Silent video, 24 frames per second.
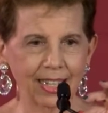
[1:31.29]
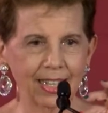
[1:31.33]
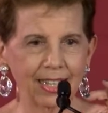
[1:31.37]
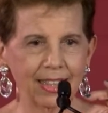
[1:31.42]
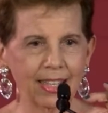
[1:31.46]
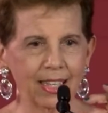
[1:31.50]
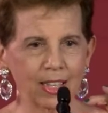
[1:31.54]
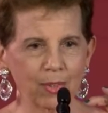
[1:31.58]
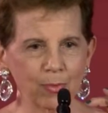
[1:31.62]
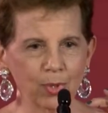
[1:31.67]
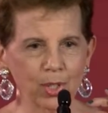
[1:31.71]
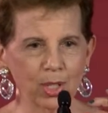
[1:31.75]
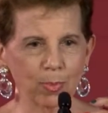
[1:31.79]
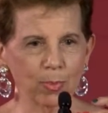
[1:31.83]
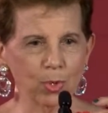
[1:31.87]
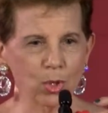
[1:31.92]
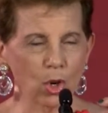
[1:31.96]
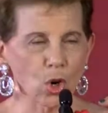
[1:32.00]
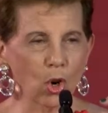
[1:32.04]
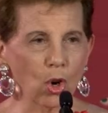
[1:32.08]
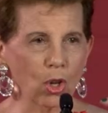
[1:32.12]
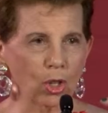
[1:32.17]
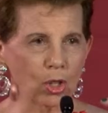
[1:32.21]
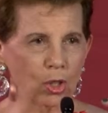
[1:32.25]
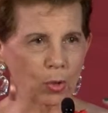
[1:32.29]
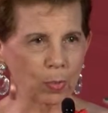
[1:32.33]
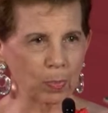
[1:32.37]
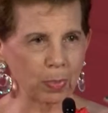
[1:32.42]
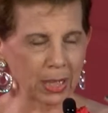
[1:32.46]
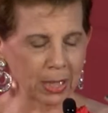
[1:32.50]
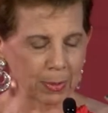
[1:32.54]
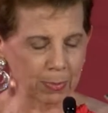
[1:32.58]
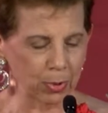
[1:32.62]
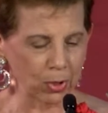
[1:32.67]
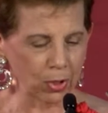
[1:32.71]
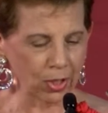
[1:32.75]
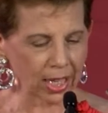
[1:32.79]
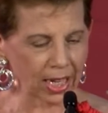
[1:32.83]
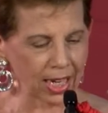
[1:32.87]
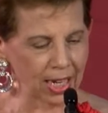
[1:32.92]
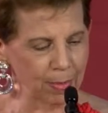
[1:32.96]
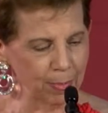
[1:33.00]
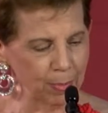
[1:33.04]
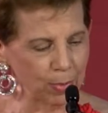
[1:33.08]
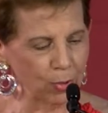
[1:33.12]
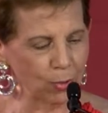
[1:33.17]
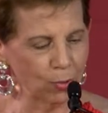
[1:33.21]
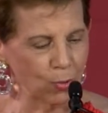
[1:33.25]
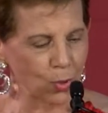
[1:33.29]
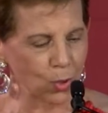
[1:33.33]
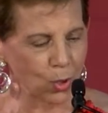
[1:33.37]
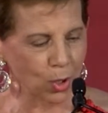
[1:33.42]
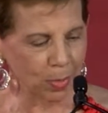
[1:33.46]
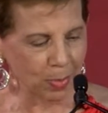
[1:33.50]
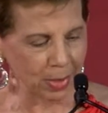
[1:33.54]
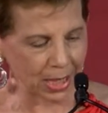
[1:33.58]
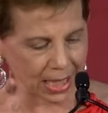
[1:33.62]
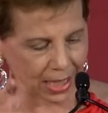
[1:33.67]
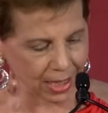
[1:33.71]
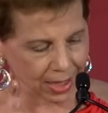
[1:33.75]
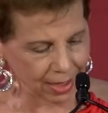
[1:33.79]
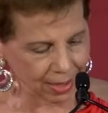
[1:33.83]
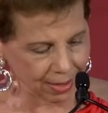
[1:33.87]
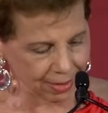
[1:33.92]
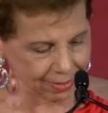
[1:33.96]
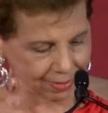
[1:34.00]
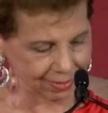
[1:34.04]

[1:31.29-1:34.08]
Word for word: I think some taller people came before me.